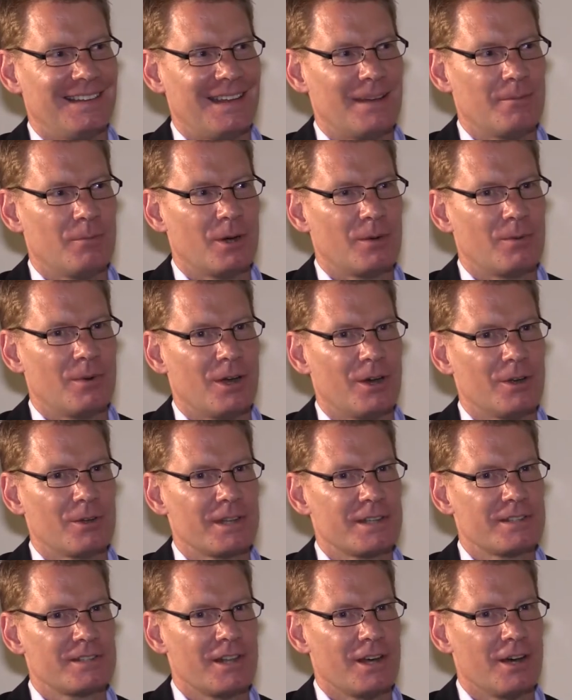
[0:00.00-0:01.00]
And what role
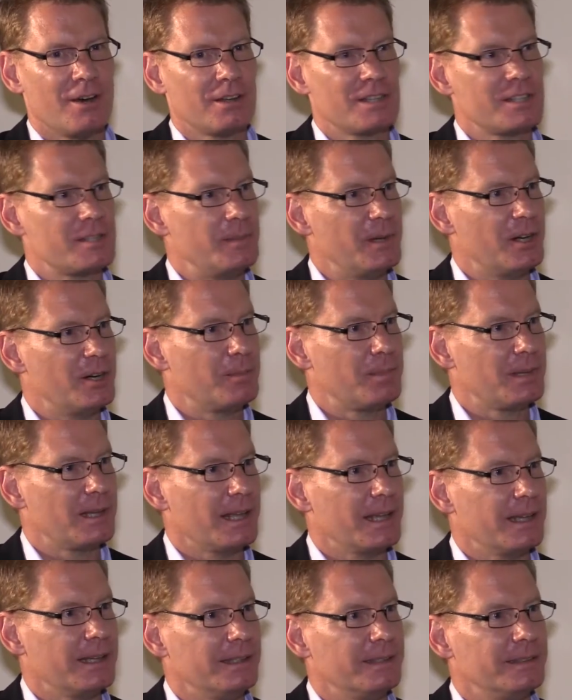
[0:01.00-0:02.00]
does the Holy Spirit
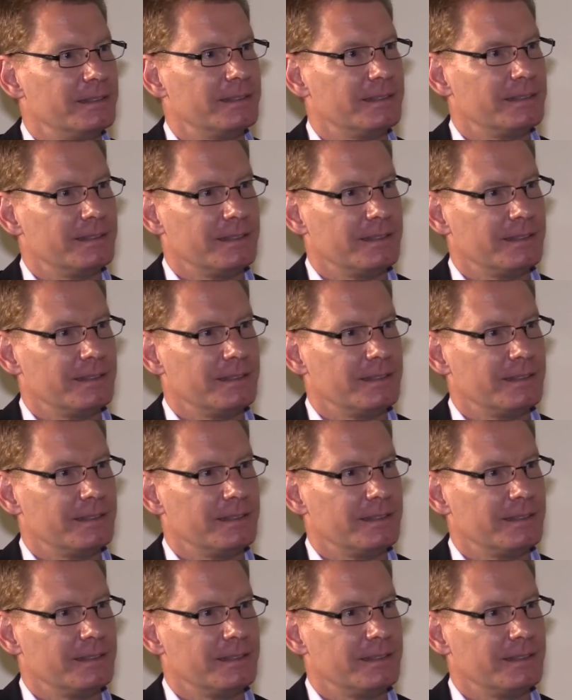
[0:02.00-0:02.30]
play